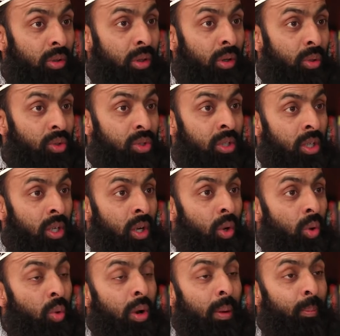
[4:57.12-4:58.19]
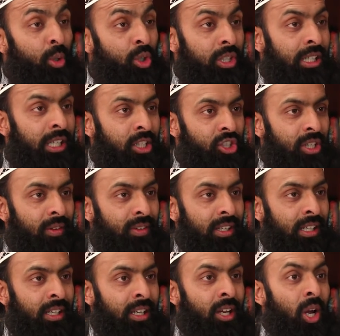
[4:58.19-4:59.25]
to those who are pushing and shoving?
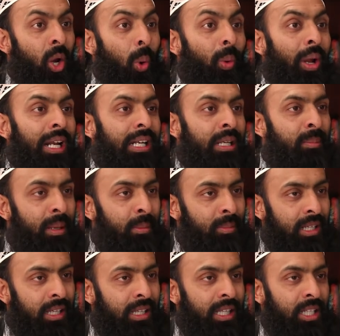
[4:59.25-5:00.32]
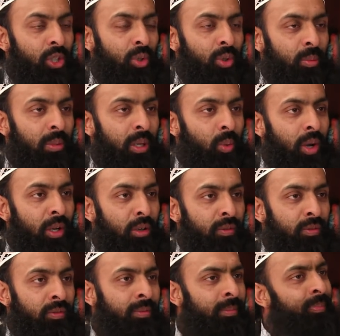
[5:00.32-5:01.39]
Well, remembering that you could be one
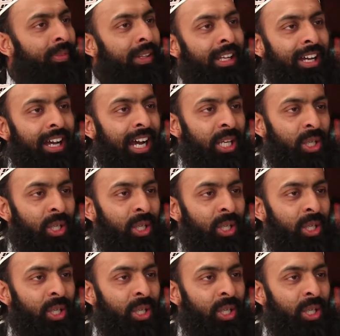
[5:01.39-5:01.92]
of I